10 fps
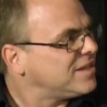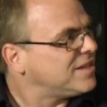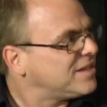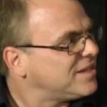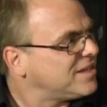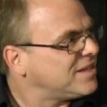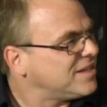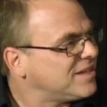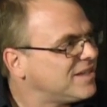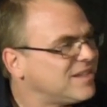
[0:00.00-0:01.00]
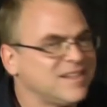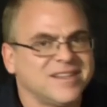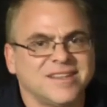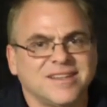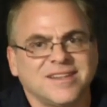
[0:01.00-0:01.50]

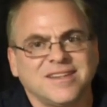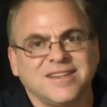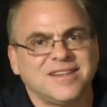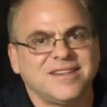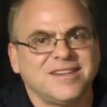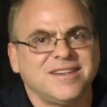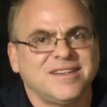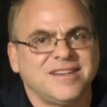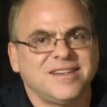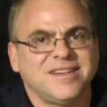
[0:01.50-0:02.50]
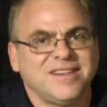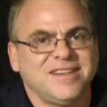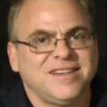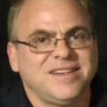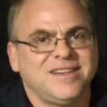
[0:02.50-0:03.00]

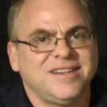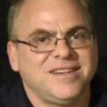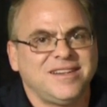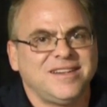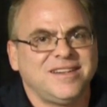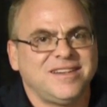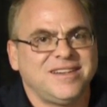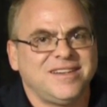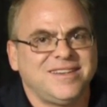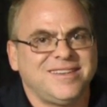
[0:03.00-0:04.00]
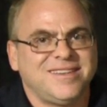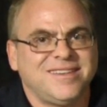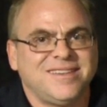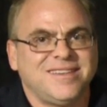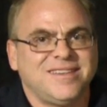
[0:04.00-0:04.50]

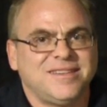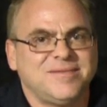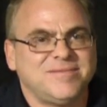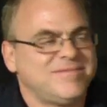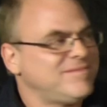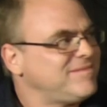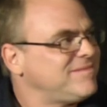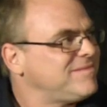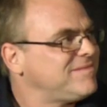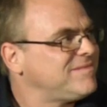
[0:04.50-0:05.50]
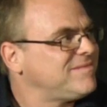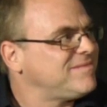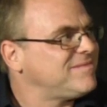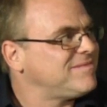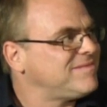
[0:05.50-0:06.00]

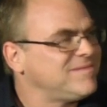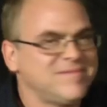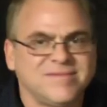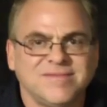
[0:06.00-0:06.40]
[no speech]